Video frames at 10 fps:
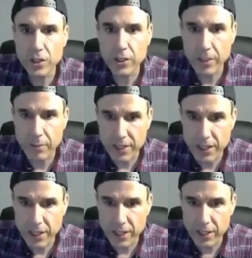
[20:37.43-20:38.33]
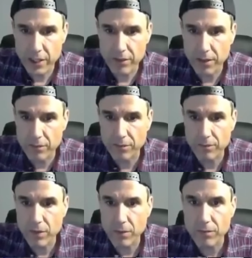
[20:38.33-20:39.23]
You little MIT.
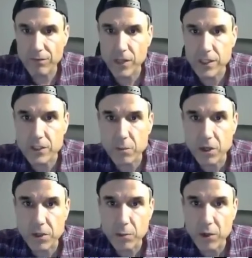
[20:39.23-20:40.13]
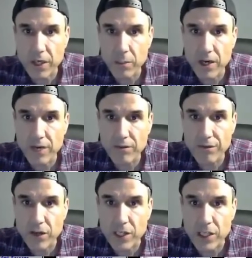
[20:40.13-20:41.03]
I'm the smartest programmer
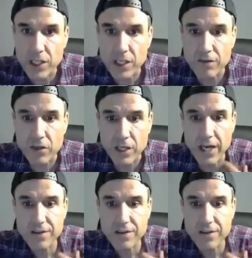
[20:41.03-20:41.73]
ever lived.